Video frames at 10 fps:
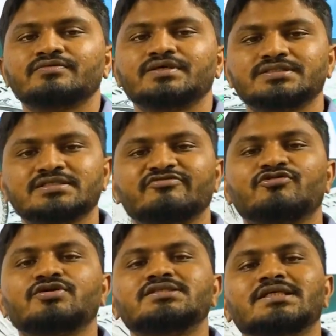We are just
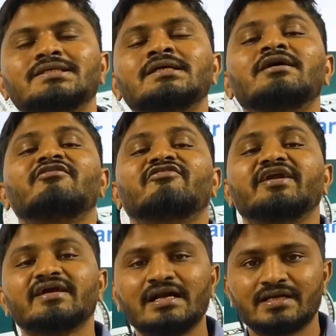focusing on
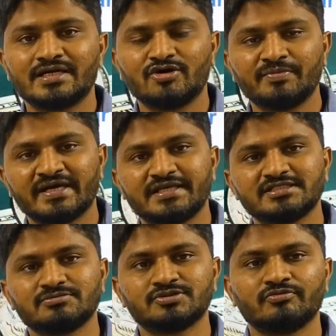finding alternative
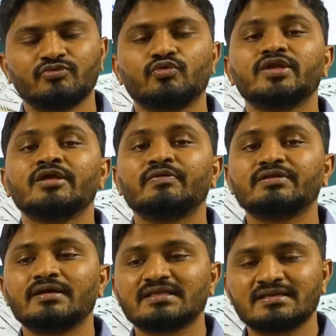mechanisms. Only when
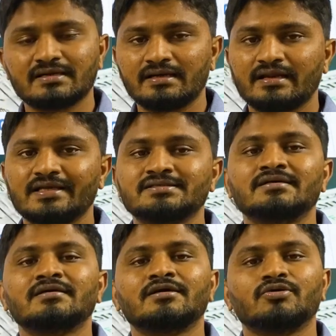the other
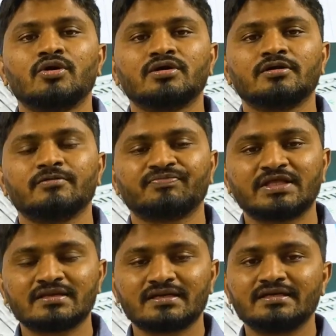
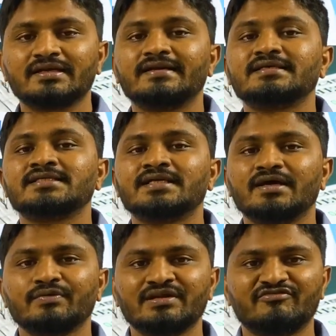country doesn't
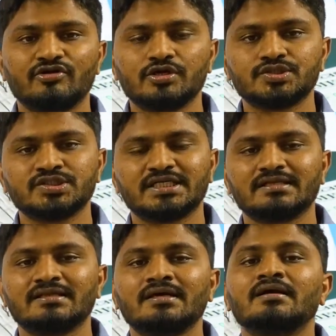have enough dollars to
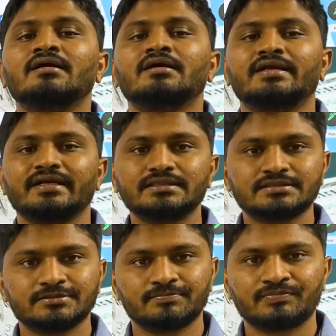settle the trades,
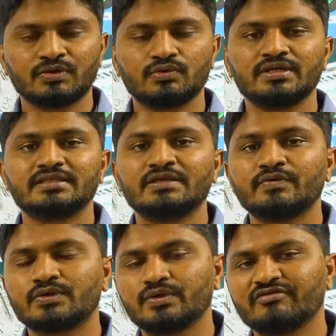only then we
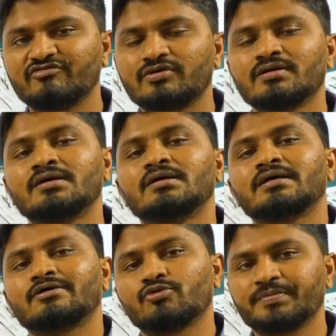are going for
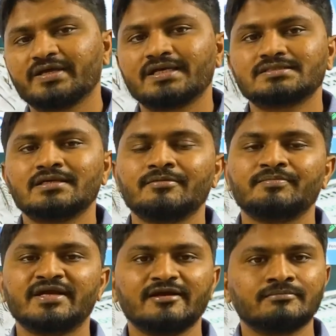rupee as a
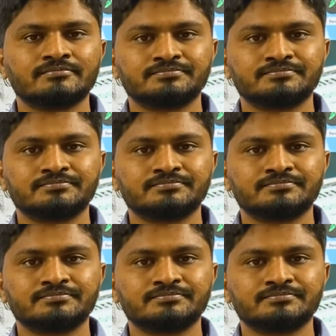medium.